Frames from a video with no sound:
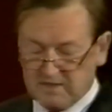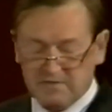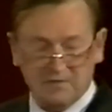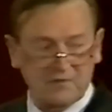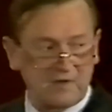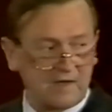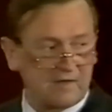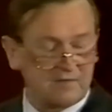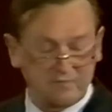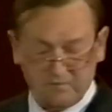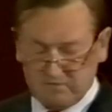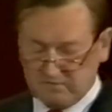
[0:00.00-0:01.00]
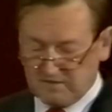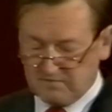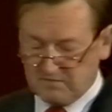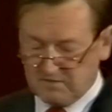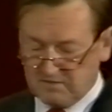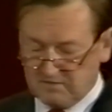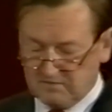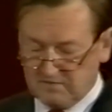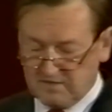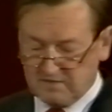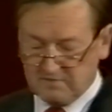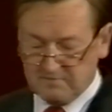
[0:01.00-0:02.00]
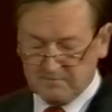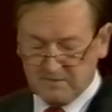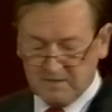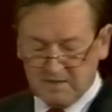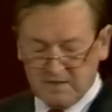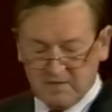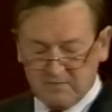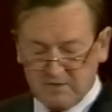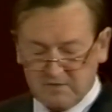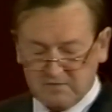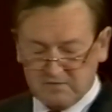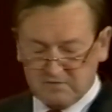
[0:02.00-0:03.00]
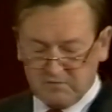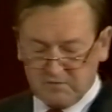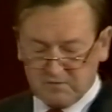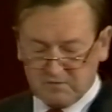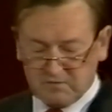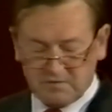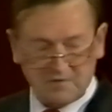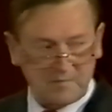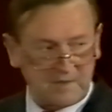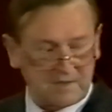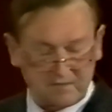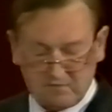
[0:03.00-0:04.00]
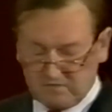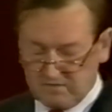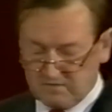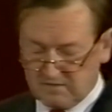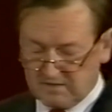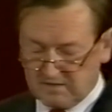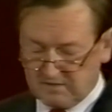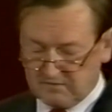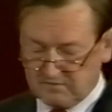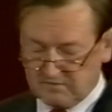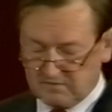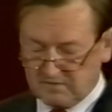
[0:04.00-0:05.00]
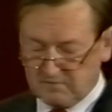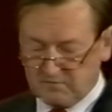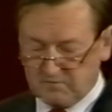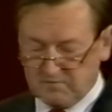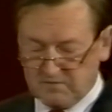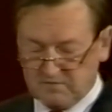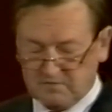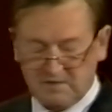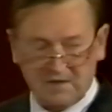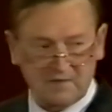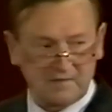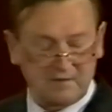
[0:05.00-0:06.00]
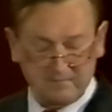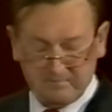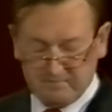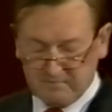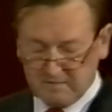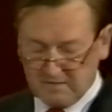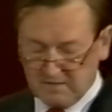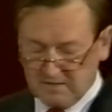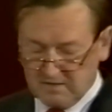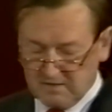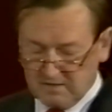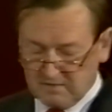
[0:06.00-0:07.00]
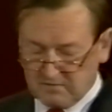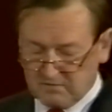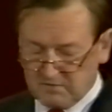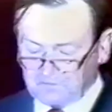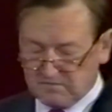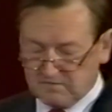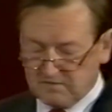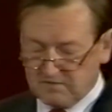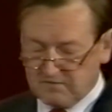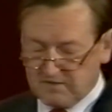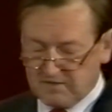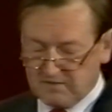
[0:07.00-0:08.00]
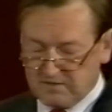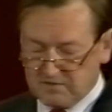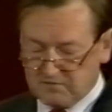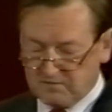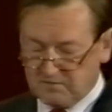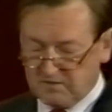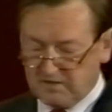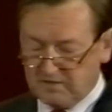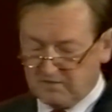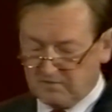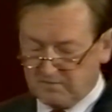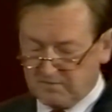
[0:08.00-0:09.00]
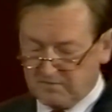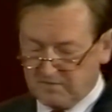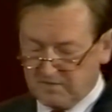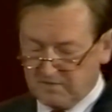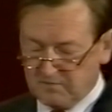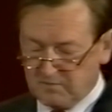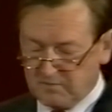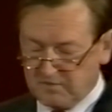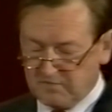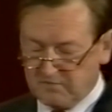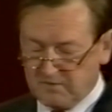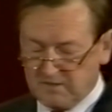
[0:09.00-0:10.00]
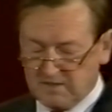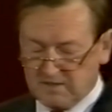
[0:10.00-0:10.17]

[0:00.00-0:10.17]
unattractive for some years yet makes it difficult to expect the total answer to come from this sector. The recent devaluation will help, but we have many